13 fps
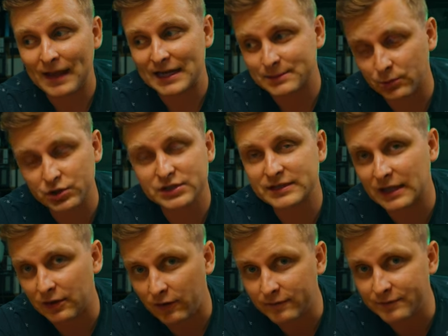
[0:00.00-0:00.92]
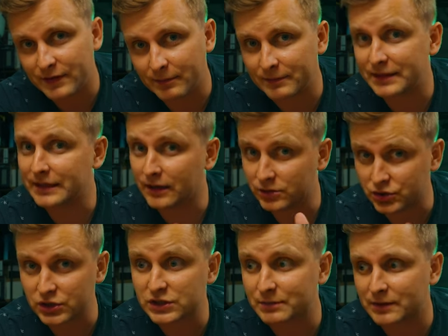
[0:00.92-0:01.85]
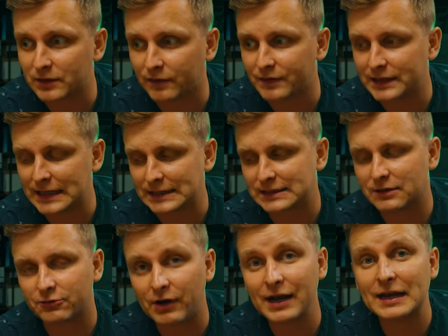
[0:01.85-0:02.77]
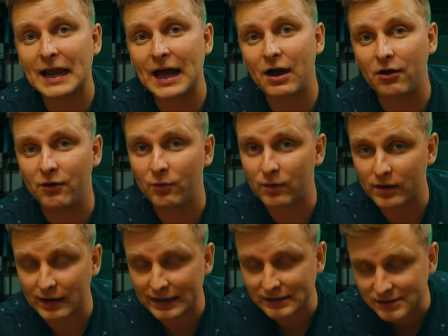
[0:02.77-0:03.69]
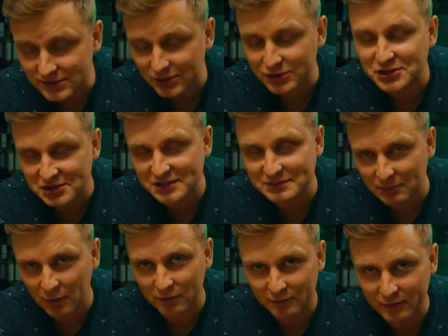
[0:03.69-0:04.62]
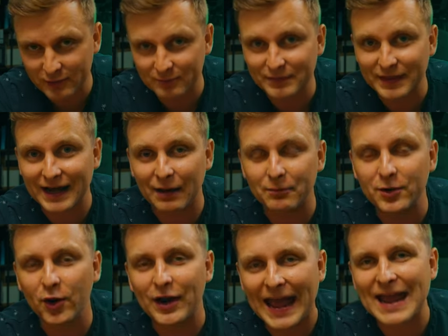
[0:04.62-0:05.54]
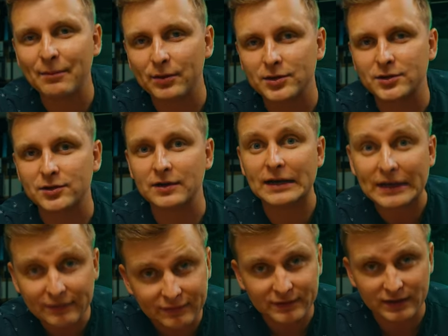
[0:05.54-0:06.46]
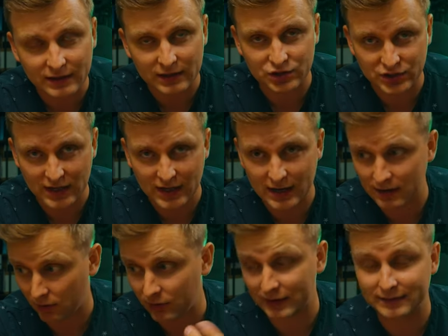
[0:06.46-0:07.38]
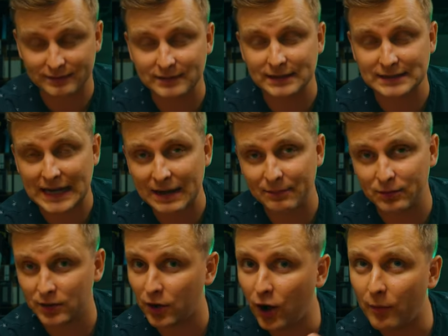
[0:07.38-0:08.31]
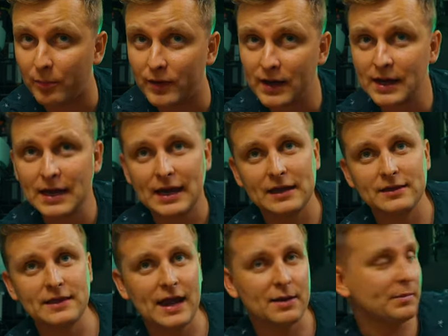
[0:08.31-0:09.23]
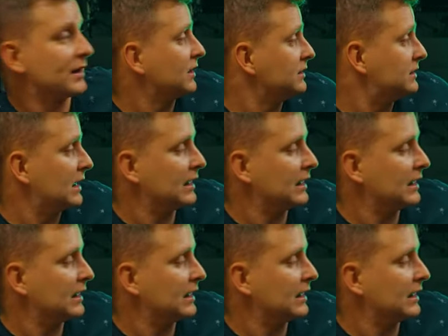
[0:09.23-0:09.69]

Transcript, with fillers: as much as I love them, the adjustment of the desk, right now we're in such a small room that I'm not able to lift the chair or the, the table up in there, because